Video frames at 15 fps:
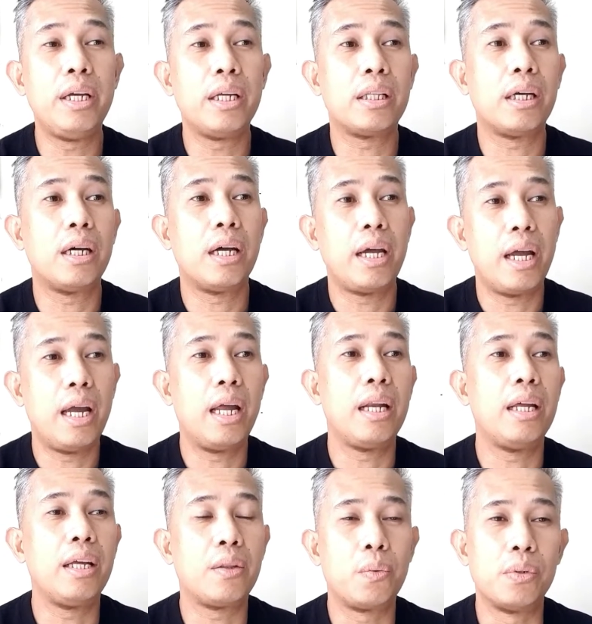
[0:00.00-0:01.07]
data
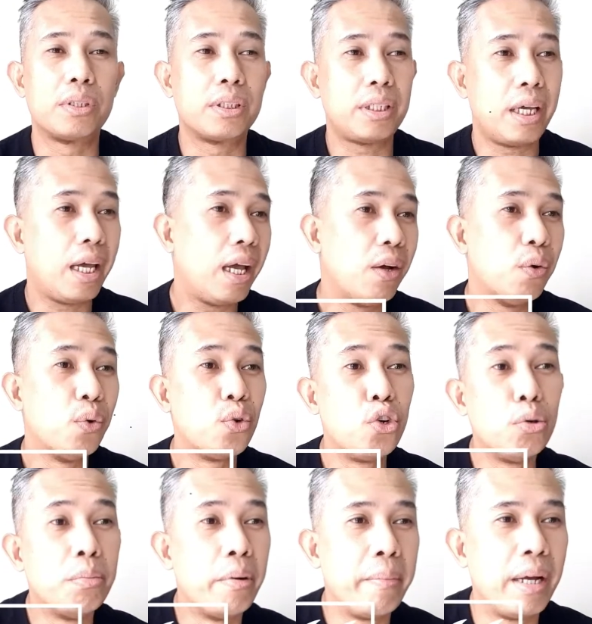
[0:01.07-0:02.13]
and it will say
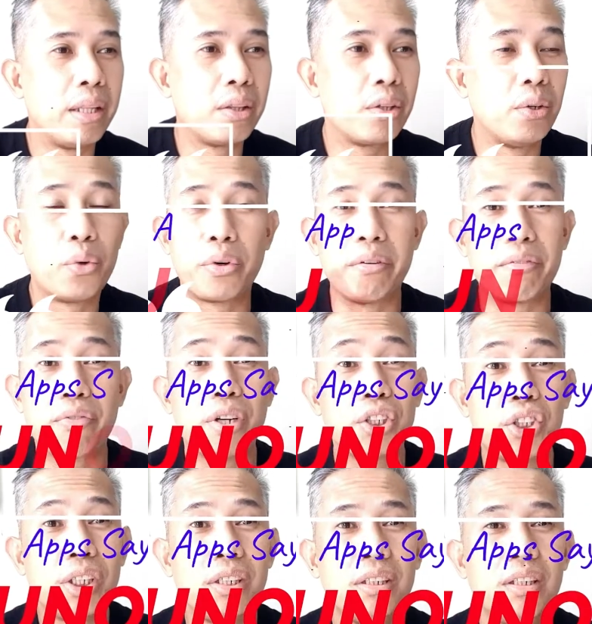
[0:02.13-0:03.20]
uno momento
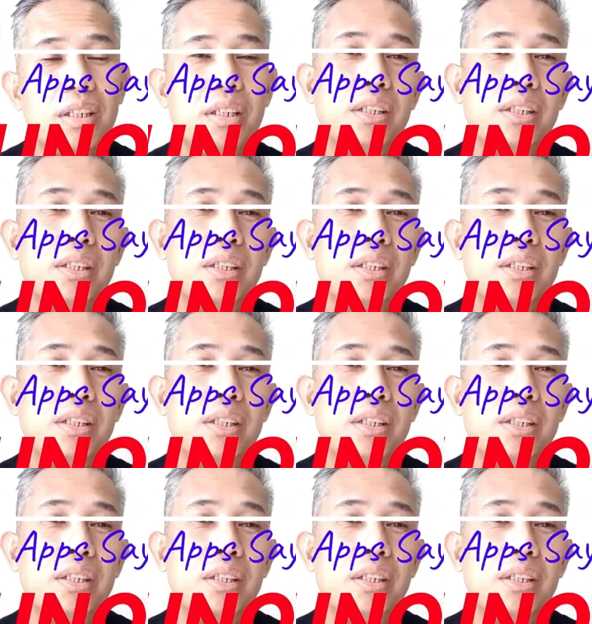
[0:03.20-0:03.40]
refreshing.